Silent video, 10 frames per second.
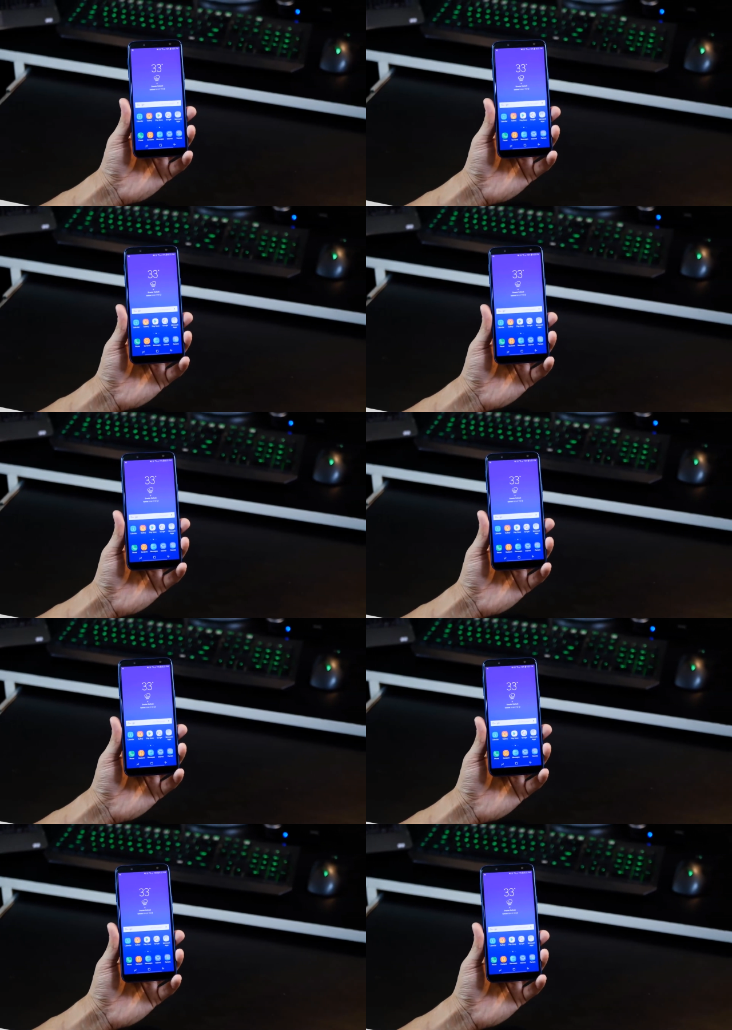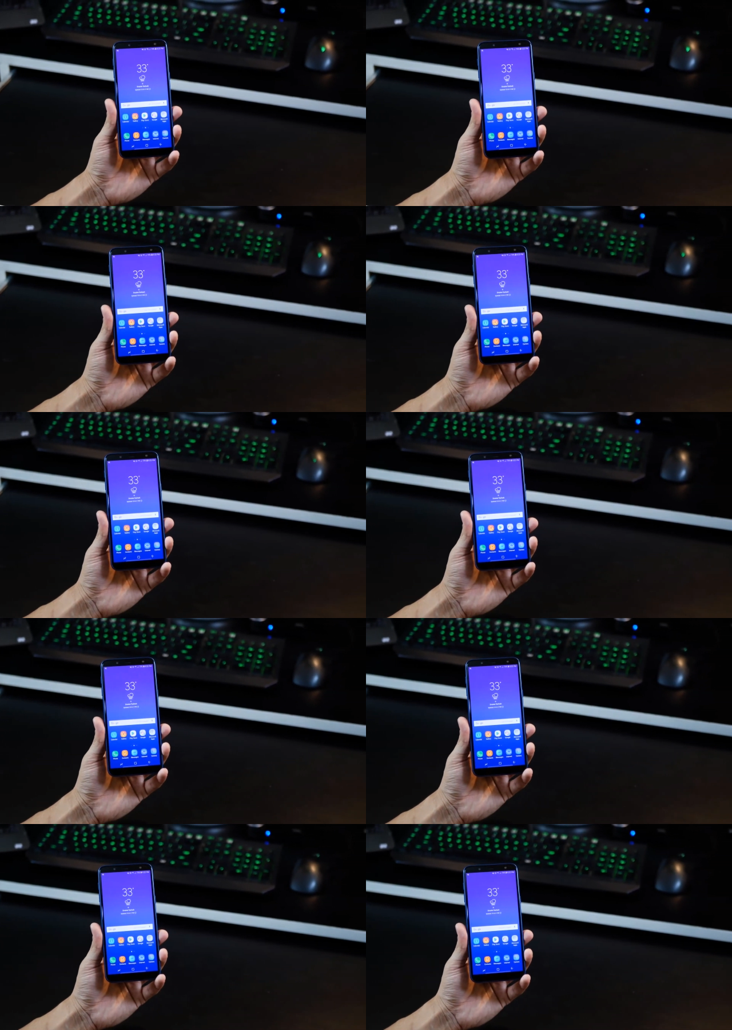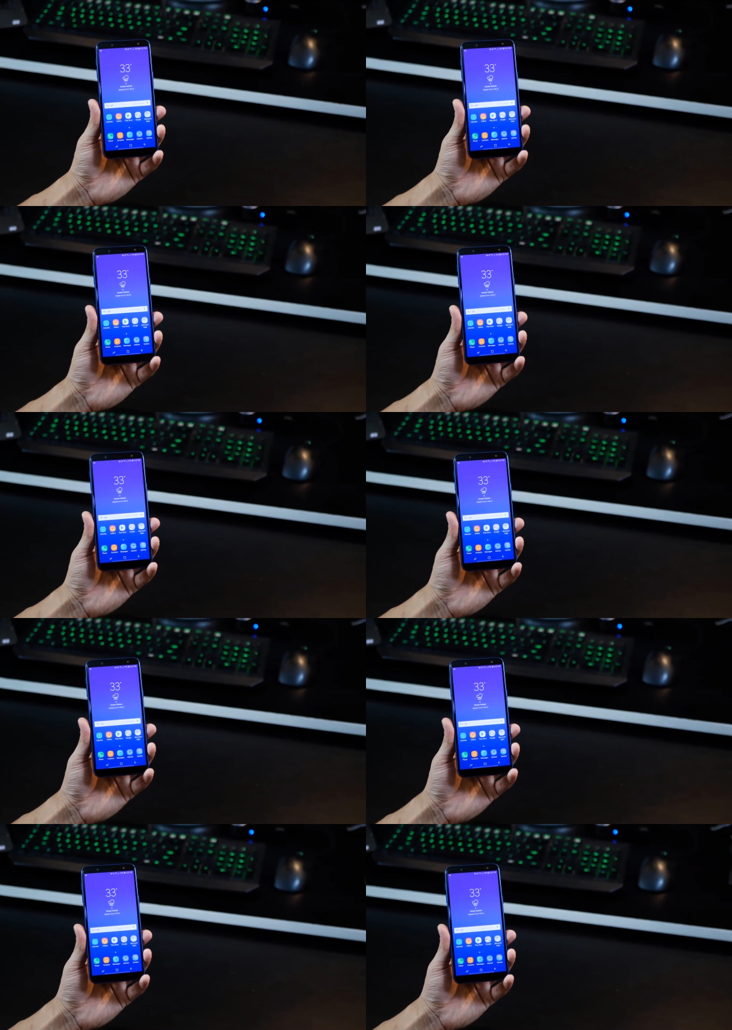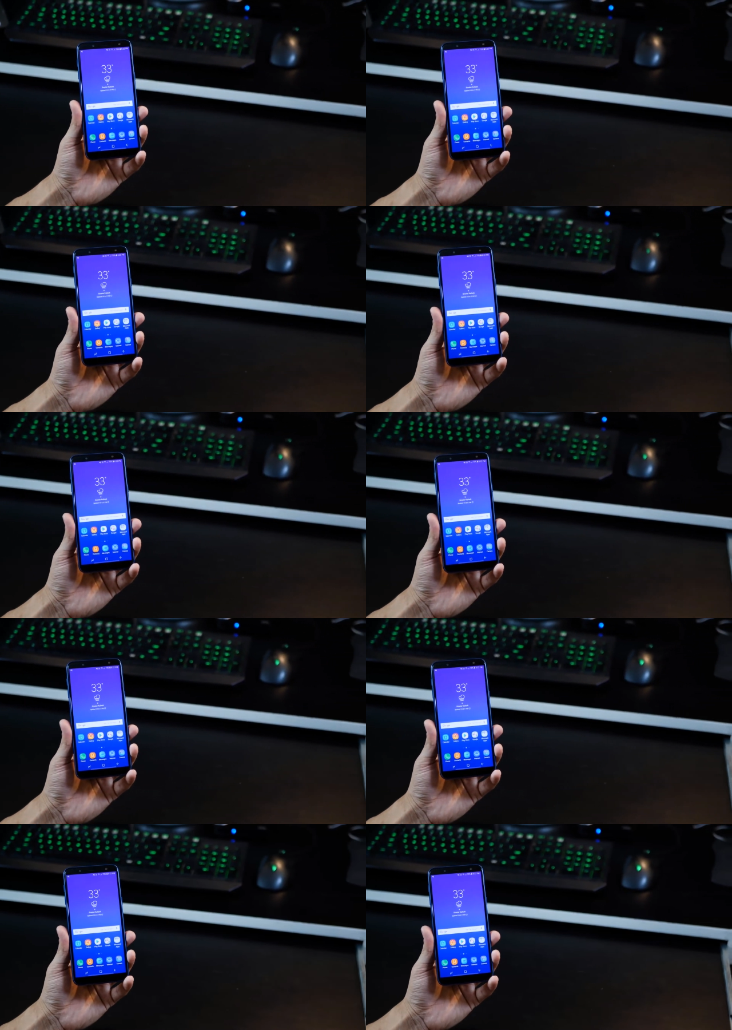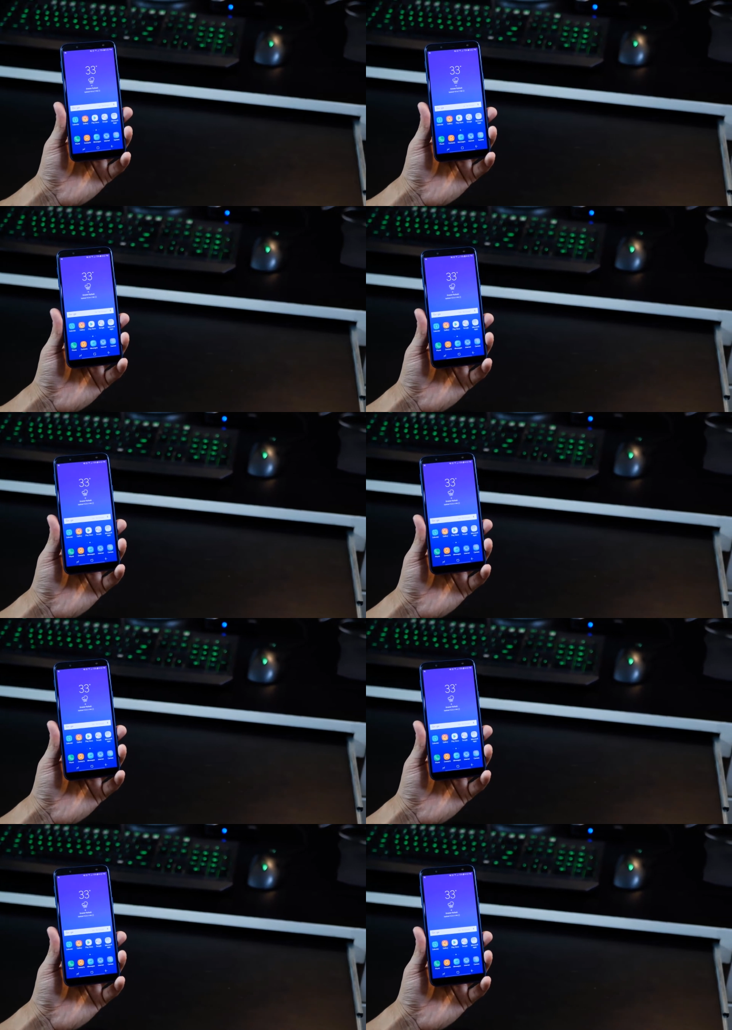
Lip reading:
[unreadable: no face in view]